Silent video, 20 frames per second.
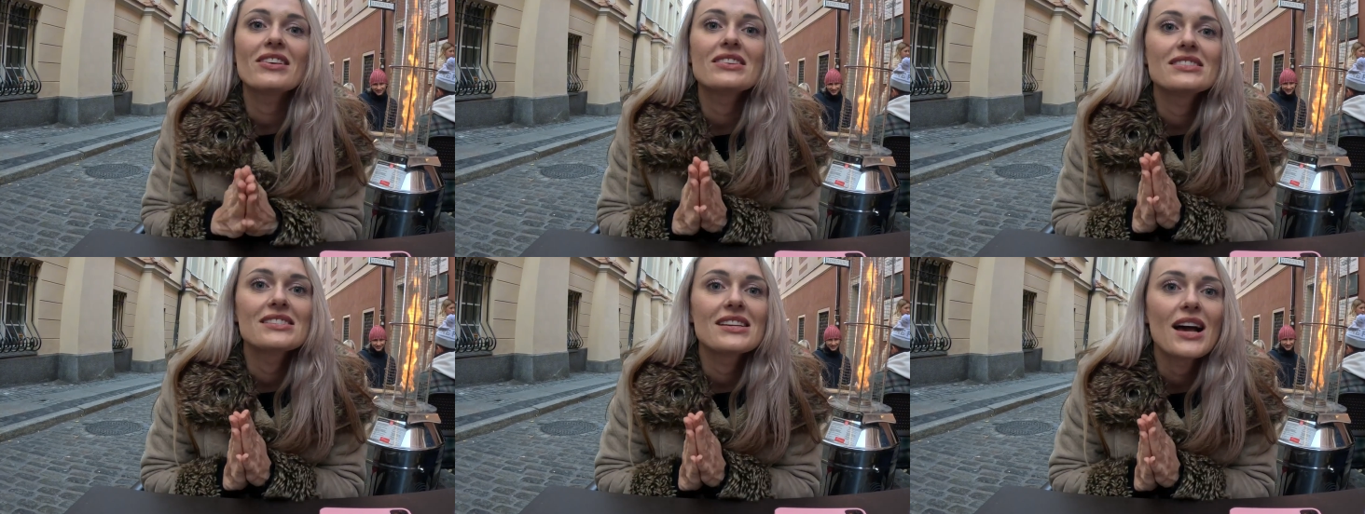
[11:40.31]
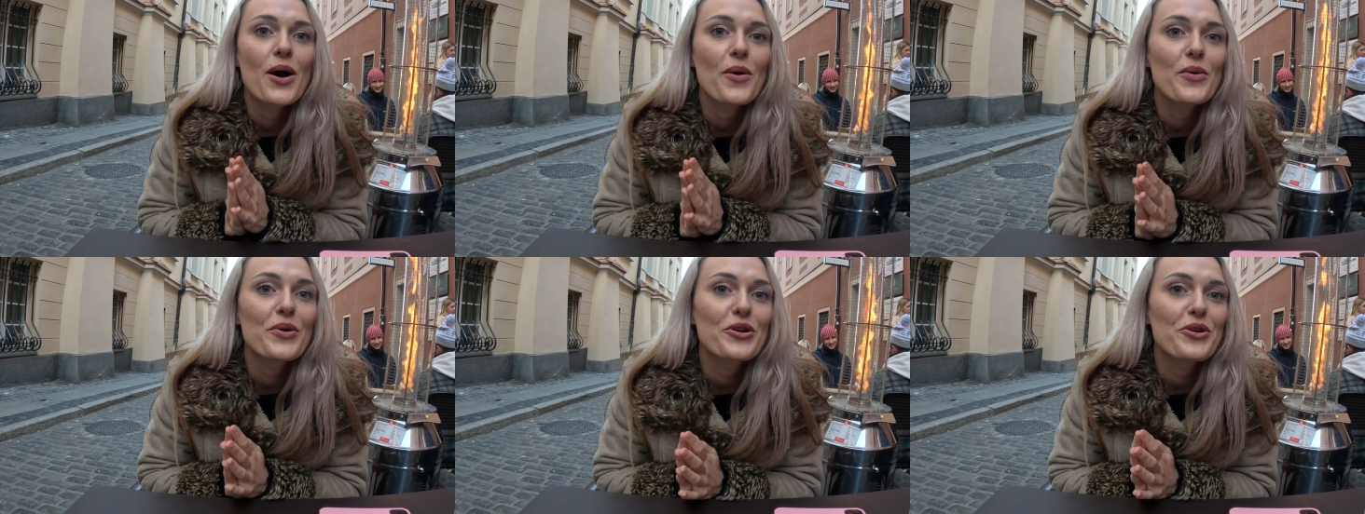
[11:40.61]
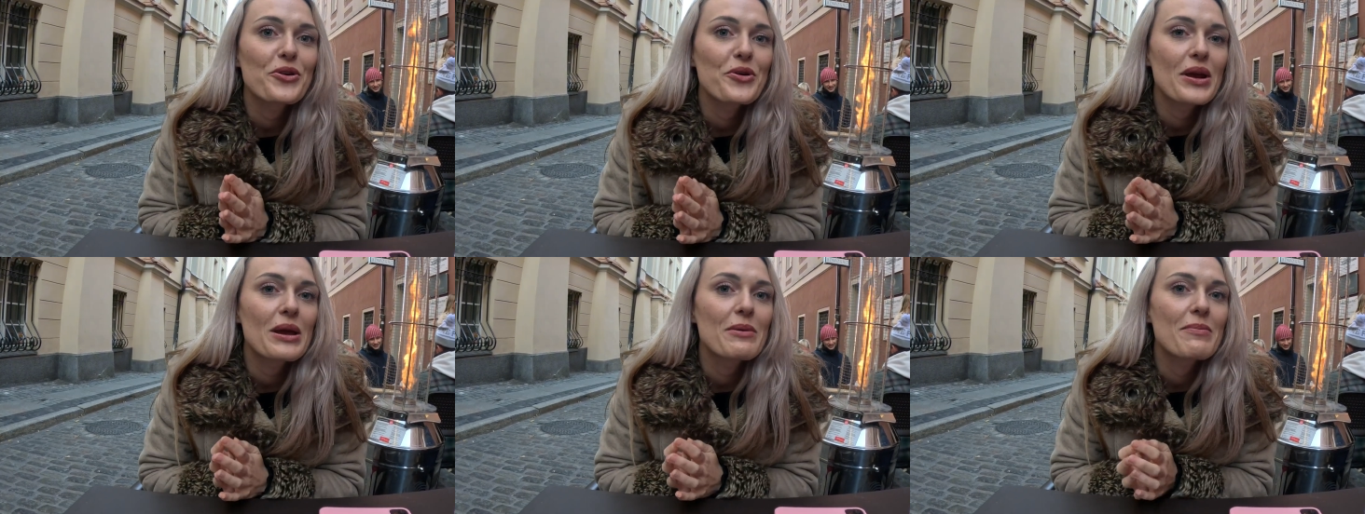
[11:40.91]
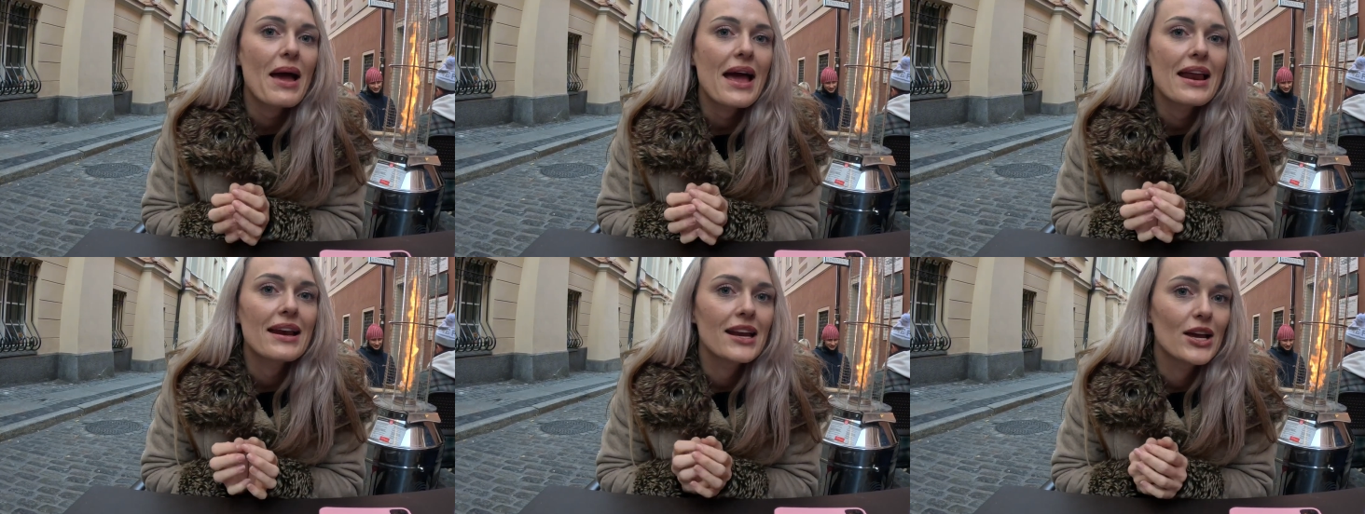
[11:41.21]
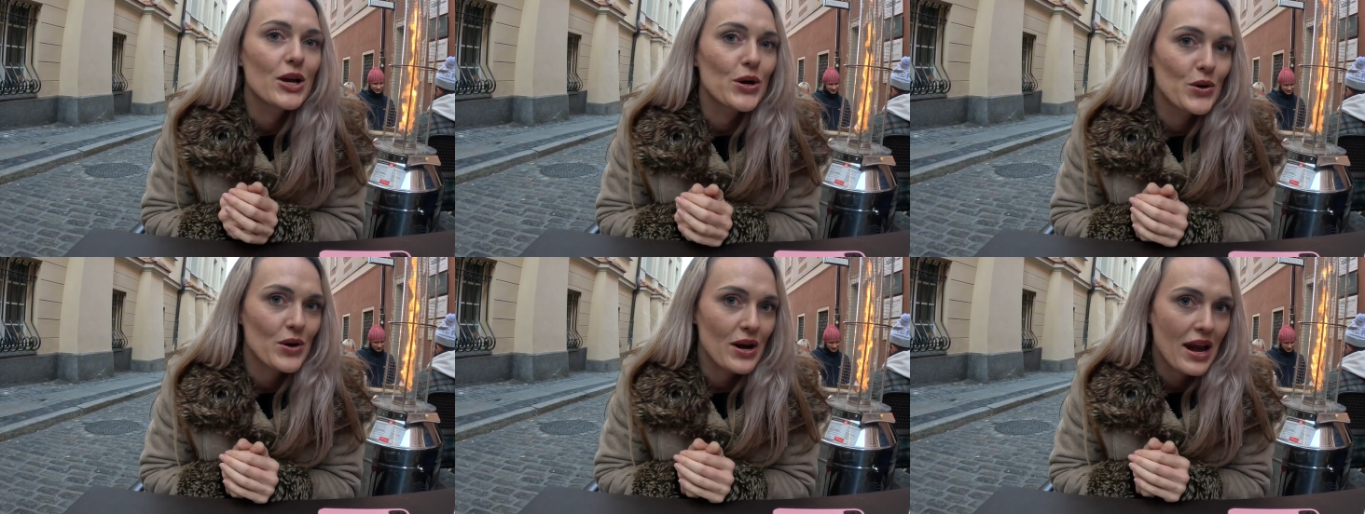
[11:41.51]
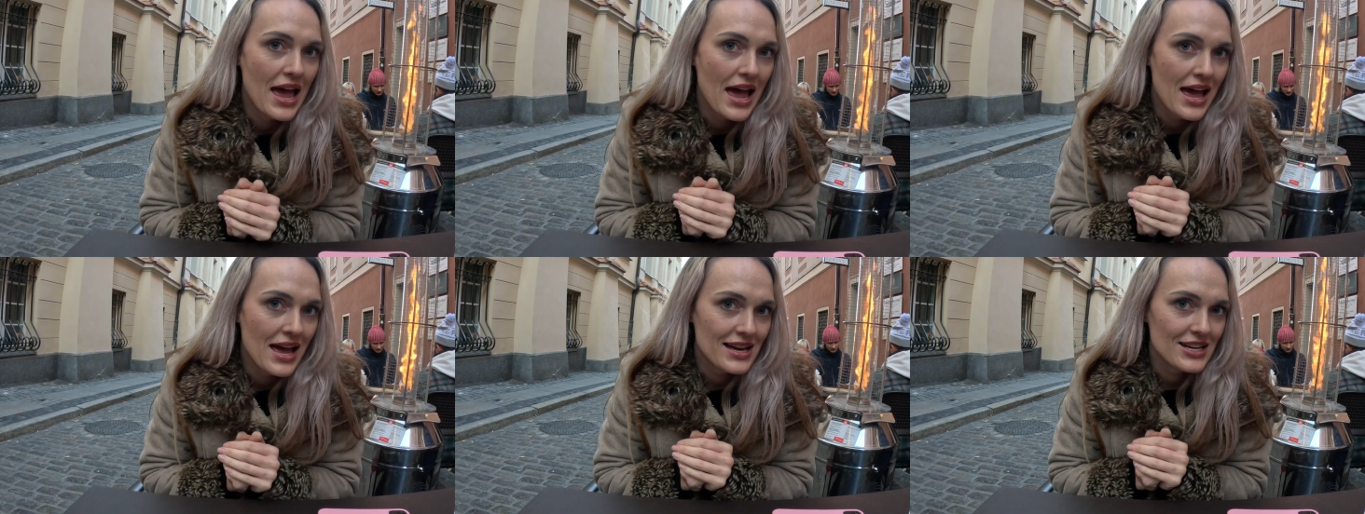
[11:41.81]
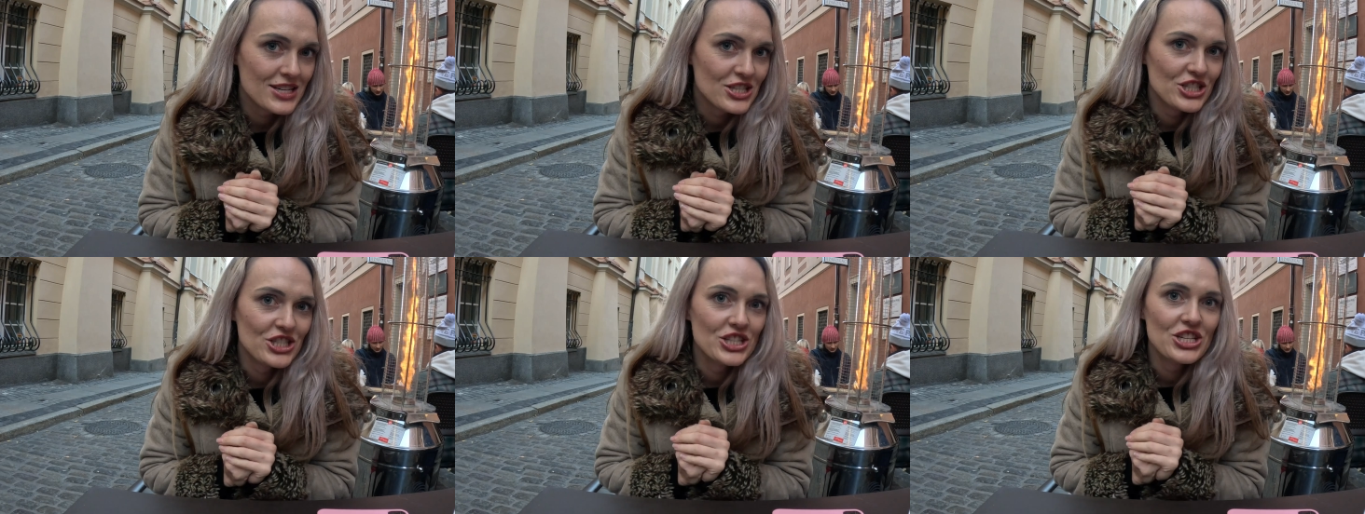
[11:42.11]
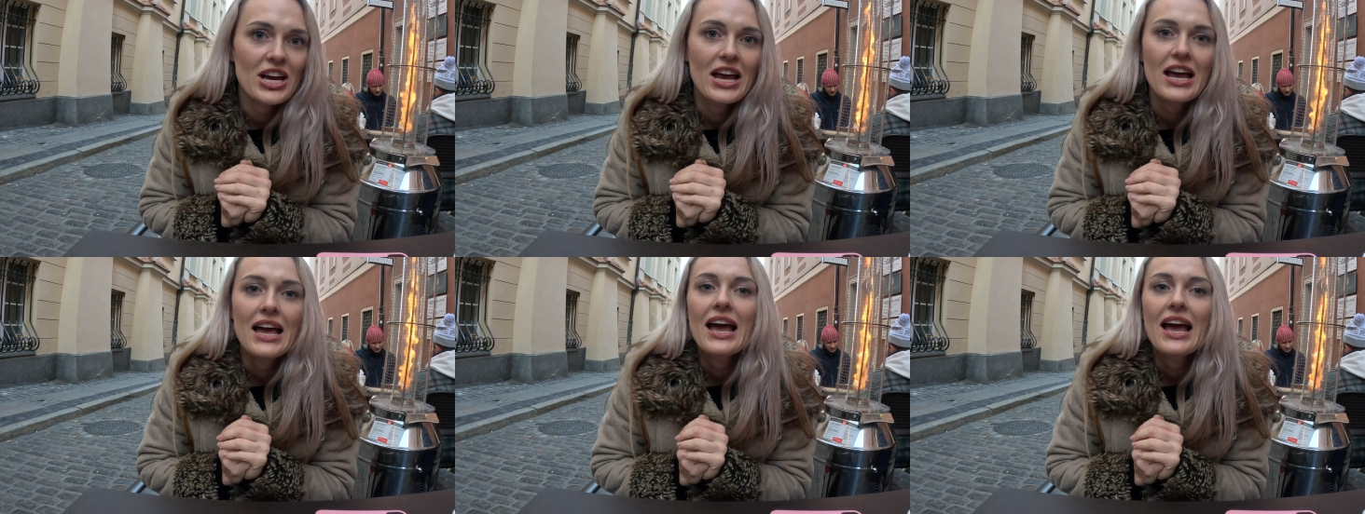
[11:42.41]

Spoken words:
sour cream and goulash.